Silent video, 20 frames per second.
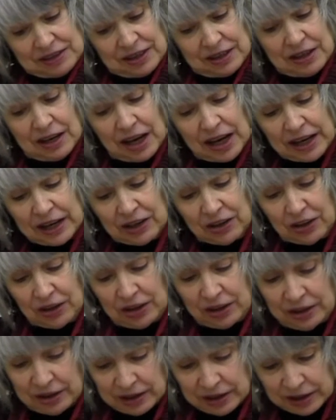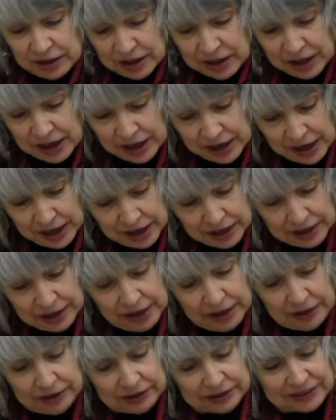denial
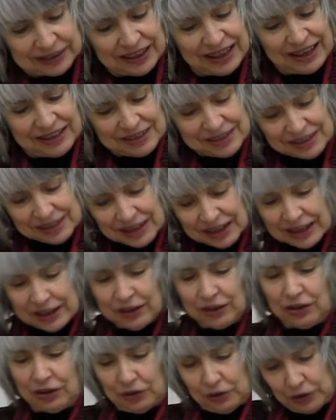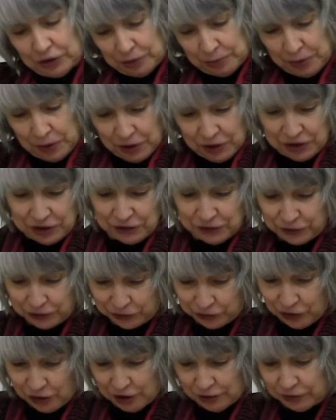uh, and denial on the part of the
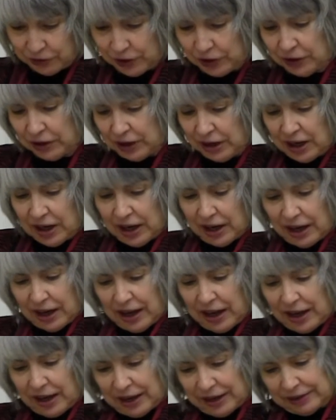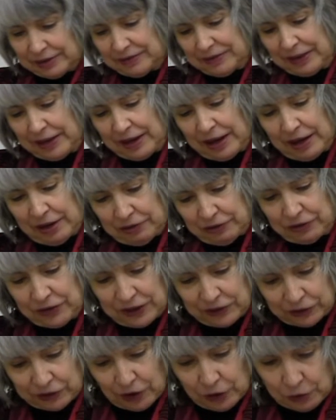sovereign of
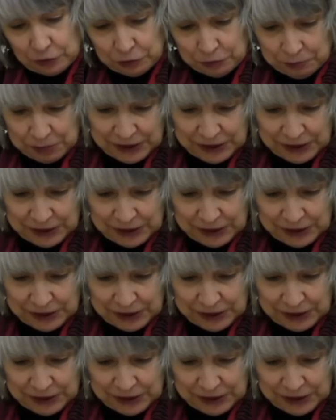its own